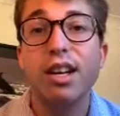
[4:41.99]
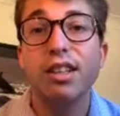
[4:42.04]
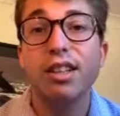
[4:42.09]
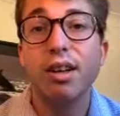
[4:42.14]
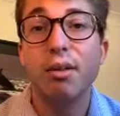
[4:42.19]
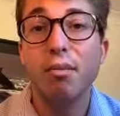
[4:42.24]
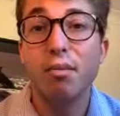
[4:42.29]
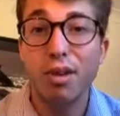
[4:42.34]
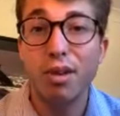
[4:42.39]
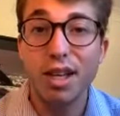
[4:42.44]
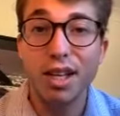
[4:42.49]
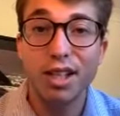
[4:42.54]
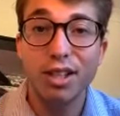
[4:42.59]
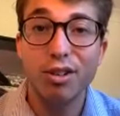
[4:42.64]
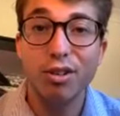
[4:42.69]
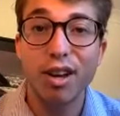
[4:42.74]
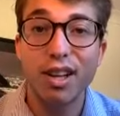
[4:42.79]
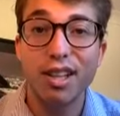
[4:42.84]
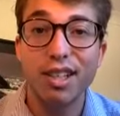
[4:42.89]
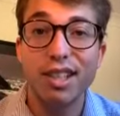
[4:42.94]
then please do
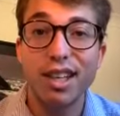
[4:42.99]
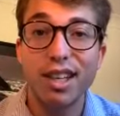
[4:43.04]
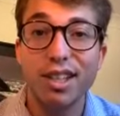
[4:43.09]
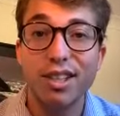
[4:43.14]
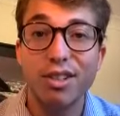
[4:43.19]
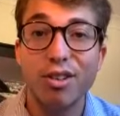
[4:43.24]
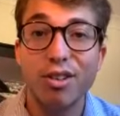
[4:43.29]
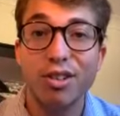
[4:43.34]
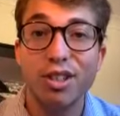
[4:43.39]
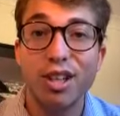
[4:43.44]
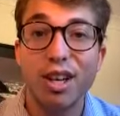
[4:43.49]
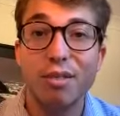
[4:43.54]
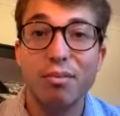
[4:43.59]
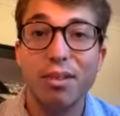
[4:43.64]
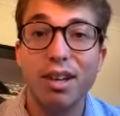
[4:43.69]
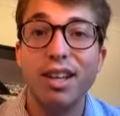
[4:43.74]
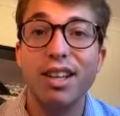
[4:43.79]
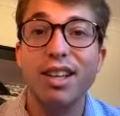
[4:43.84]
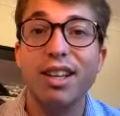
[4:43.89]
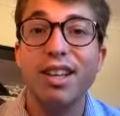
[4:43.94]
not hesitate to contact
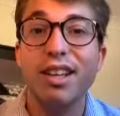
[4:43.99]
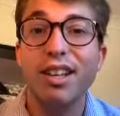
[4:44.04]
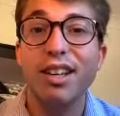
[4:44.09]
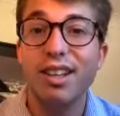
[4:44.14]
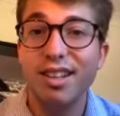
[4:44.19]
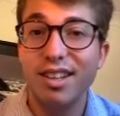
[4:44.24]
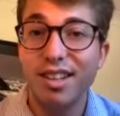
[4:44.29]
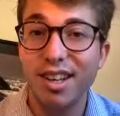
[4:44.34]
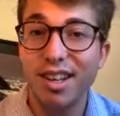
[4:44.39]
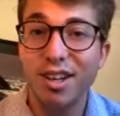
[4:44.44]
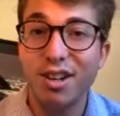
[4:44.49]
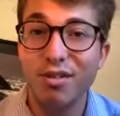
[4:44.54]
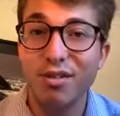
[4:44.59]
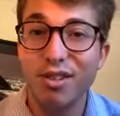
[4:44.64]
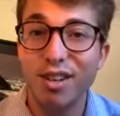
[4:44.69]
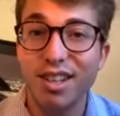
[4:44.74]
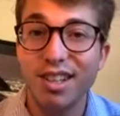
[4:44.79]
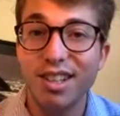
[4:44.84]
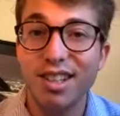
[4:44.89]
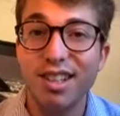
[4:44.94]
me. Thank you for
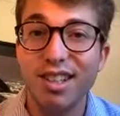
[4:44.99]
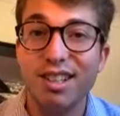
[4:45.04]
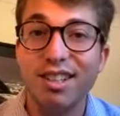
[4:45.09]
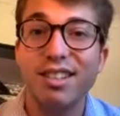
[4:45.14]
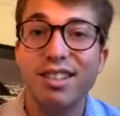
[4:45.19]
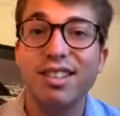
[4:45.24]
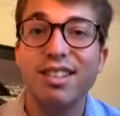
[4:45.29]
listening.